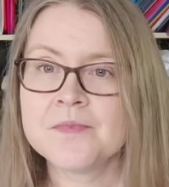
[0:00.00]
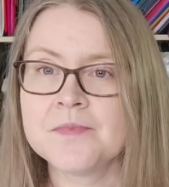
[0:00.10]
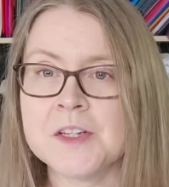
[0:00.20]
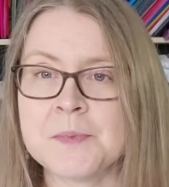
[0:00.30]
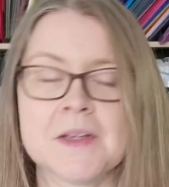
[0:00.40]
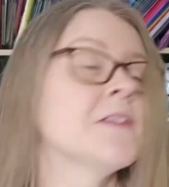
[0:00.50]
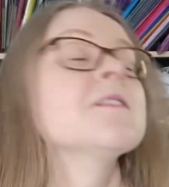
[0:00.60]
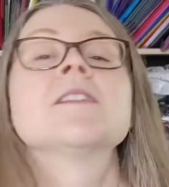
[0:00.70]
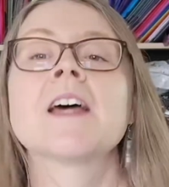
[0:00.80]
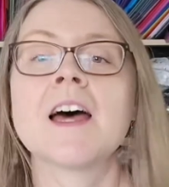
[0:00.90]
Just
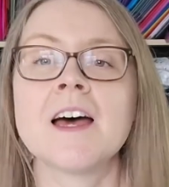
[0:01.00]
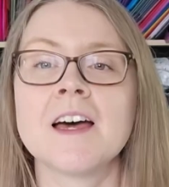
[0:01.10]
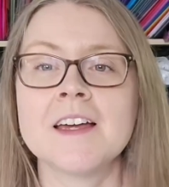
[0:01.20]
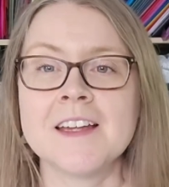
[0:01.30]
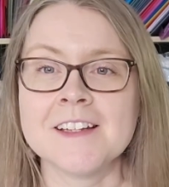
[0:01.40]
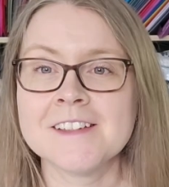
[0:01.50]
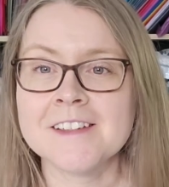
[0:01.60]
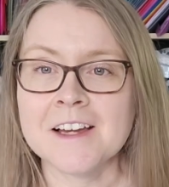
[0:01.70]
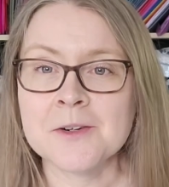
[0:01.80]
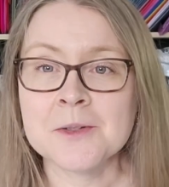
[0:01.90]
because
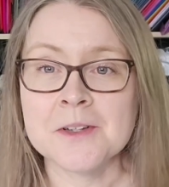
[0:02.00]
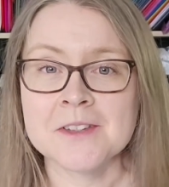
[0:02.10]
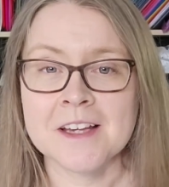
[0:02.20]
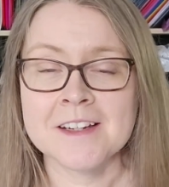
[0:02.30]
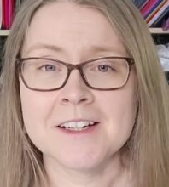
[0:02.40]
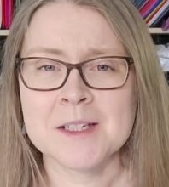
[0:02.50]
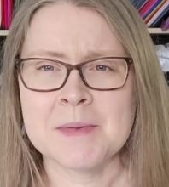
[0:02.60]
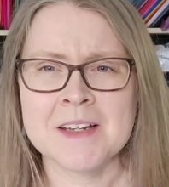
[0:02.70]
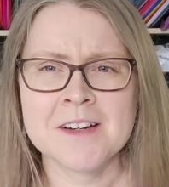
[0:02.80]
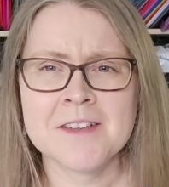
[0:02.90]
it's also sat next to
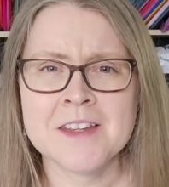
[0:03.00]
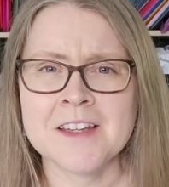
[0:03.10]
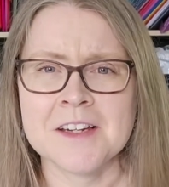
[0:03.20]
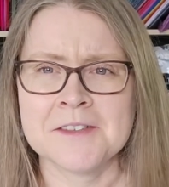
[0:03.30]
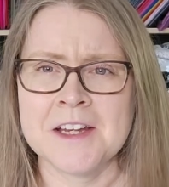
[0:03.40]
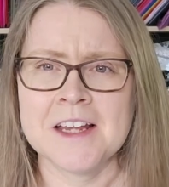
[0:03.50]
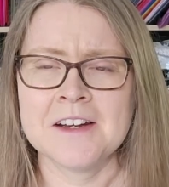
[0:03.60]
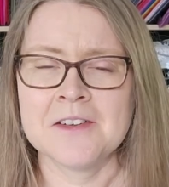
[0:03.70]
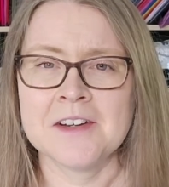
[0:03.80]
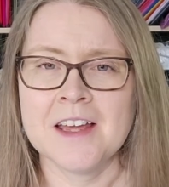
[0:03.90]
me, and I don't think I've shared
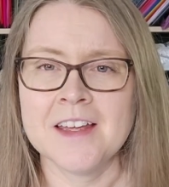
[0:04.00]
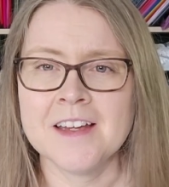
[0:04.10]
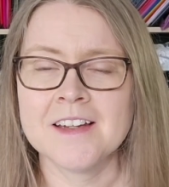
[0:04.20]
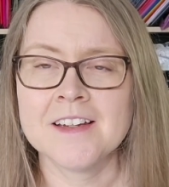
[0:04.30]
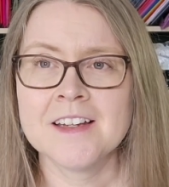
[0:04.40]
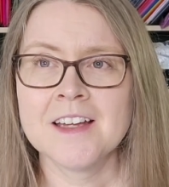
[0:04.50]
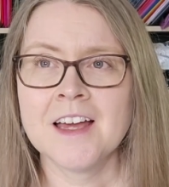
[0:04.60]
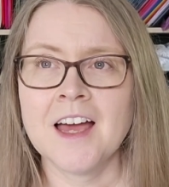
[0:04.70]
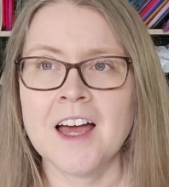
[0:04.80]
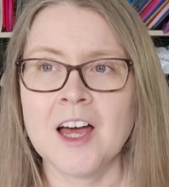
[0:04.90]
it on here.
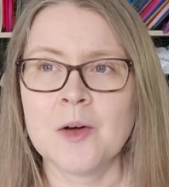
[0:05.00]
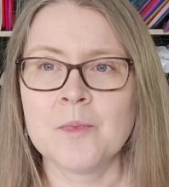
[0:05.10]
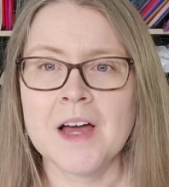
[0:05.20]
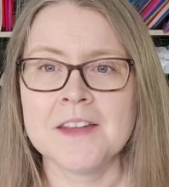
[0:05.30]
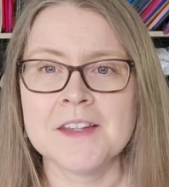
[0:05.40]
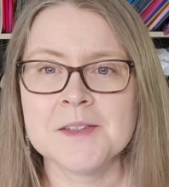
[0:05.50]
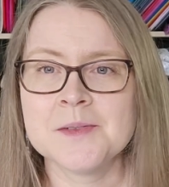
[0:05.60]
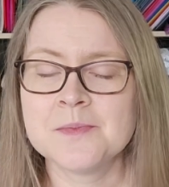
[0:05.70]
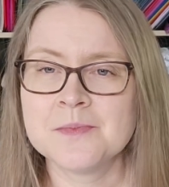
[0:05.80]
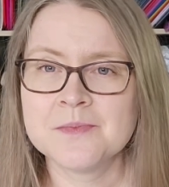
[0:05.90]
And
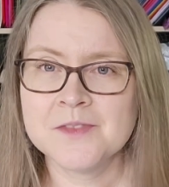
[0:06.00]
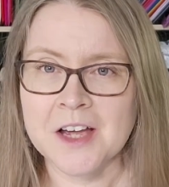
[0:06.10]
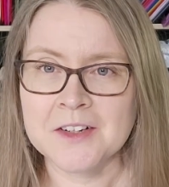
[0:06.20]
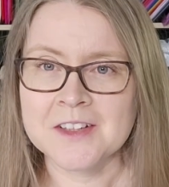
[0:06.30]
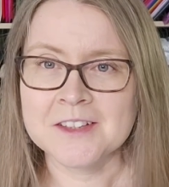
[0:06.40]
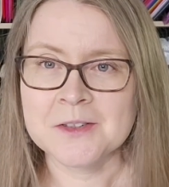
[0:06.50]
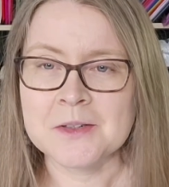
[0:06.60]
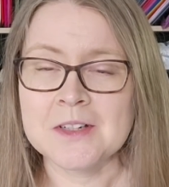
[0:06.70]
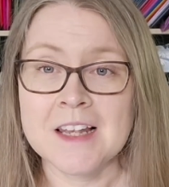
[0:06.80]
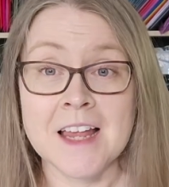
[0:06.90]
this channel is
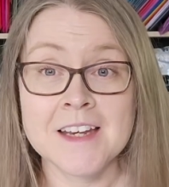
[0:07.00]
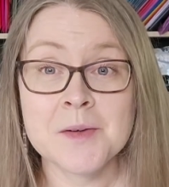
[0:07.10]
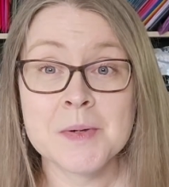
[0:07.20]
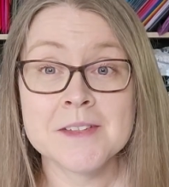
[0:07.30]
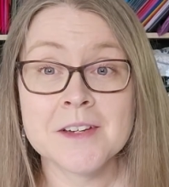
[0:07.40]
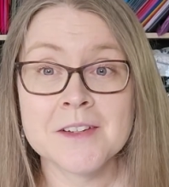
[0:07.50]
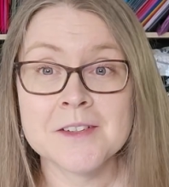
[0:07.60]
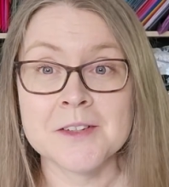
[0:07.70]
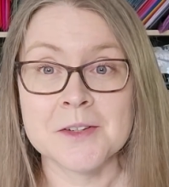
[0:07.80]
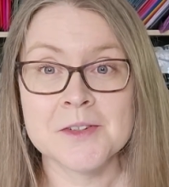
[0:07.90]
called Let Knit Be
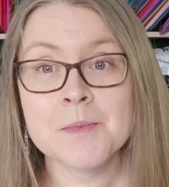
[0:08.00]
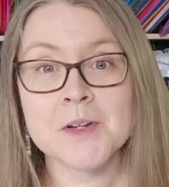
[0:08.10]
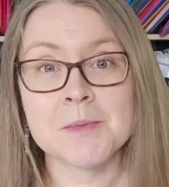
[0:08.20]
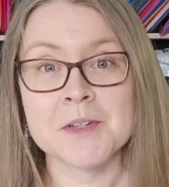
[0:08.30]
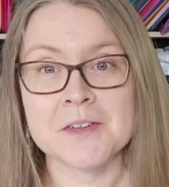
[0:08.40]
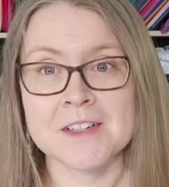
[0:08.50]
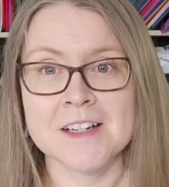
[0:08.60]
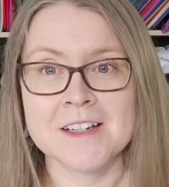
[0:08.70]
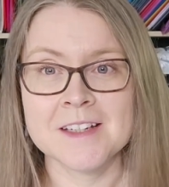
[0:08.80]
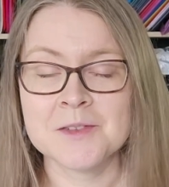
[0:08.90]
Sew. So sometimes there is
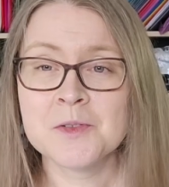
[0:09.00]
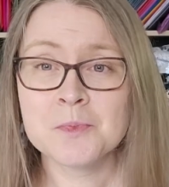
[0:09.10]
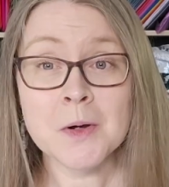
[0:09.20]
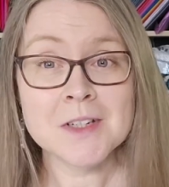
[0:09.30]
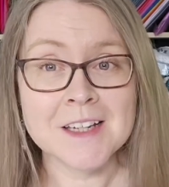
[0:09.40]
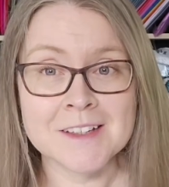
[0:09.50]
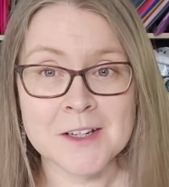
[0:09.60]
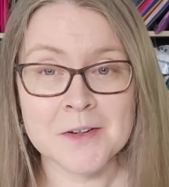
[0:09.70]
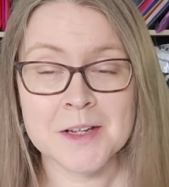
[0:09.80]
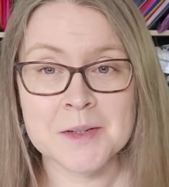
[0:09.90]
knitting, mostly it's
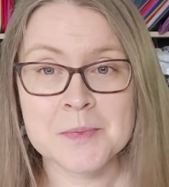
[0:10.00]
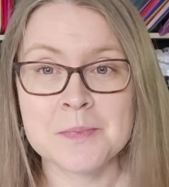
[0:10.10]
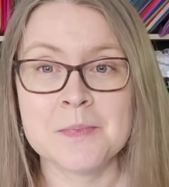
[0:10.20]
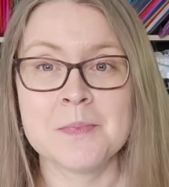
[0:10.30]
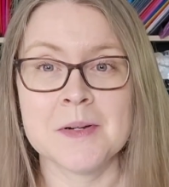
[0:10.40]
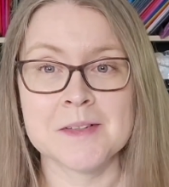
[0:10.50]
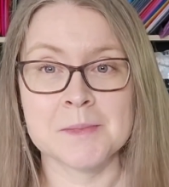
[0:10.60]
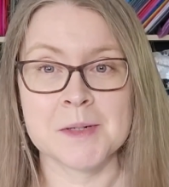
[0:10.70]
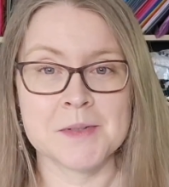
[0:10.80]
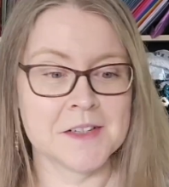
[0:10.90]
sewing, but
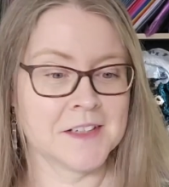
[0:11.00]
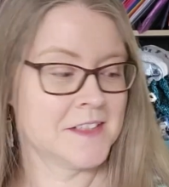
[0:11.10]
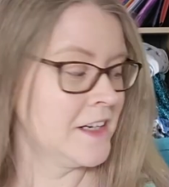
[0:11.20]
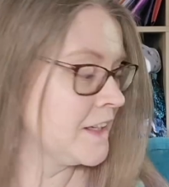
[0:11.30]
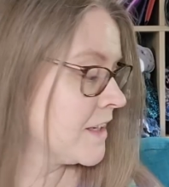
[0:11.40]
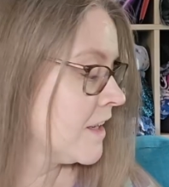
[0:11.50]
sometimes there's knitting.